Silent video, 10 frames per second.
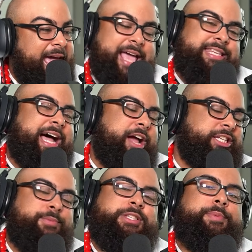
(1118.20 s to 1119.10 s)
It's like, how you
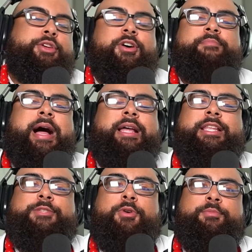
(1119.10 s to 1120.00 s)
supposed to be you at
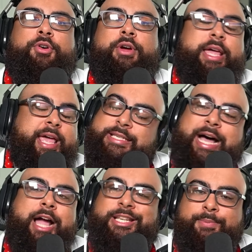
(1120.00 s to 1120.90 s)
this point, bro? It's like,
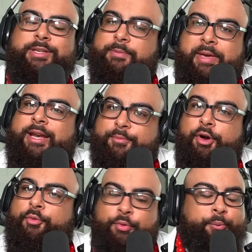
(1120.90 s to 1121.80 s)
how you supposed to beat him?
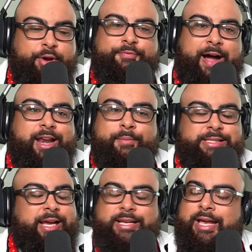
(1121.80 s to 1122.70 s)
when you fight him, it's
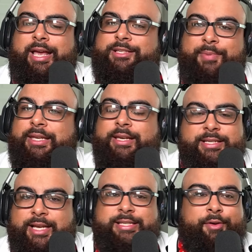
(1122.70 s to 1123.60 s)
like, it's meaningless
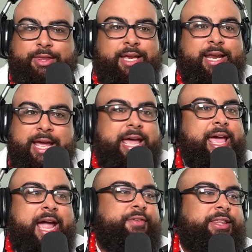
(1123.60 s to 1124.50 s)
because everything
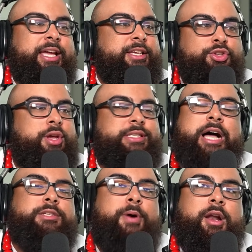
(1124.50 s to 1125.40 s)
everything he's doing is now
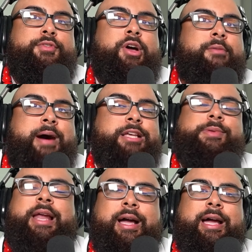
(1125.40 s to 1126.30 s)
as part of Yhwach's
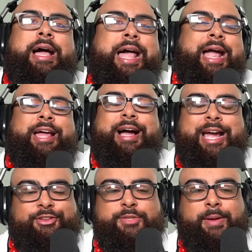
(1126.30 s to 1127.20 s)
plan. I, I, I, can't, I
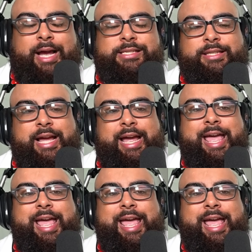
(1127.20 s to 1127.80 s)
can't disrespect eyes like that.